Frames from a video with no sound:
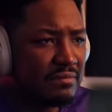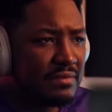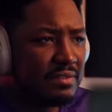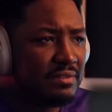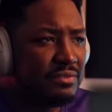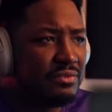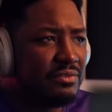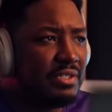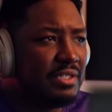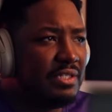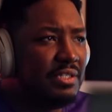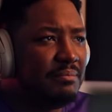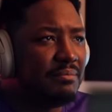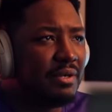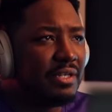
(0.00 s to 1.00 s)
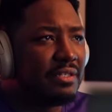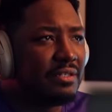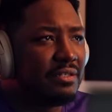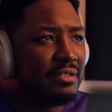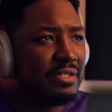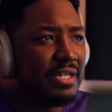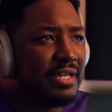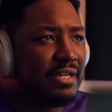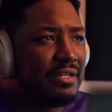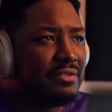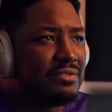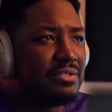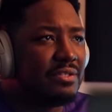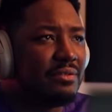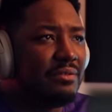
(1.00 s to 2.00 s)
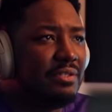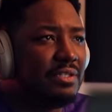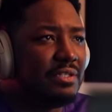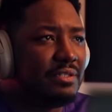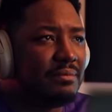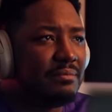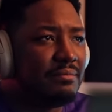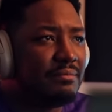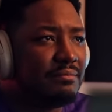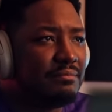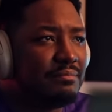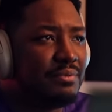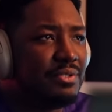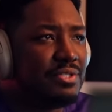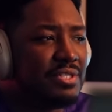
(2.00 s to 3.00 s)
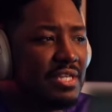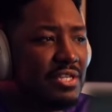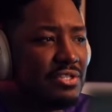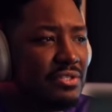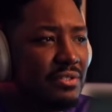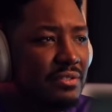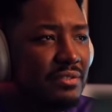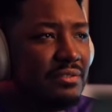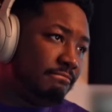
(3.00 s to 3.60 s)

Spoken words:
So yeah, he breaking her down so he can possess her.